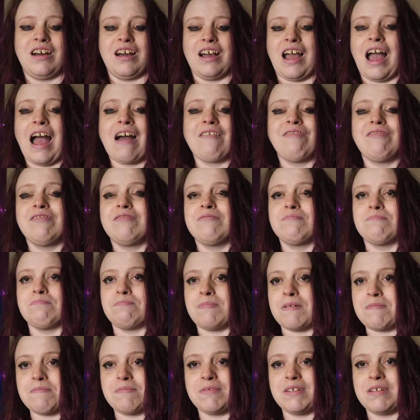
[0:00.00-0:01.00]
I
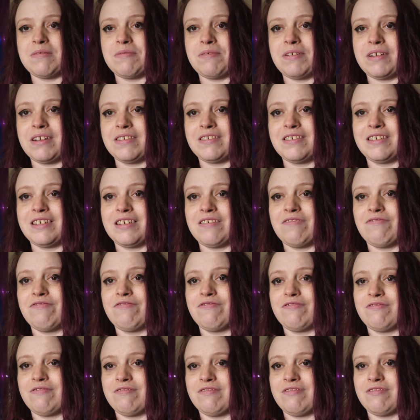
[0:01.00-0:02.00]
haven't been manipulative
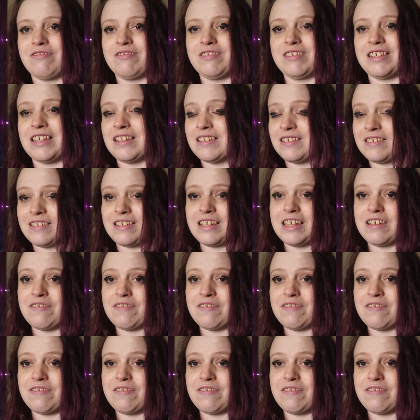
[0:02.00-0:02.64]
since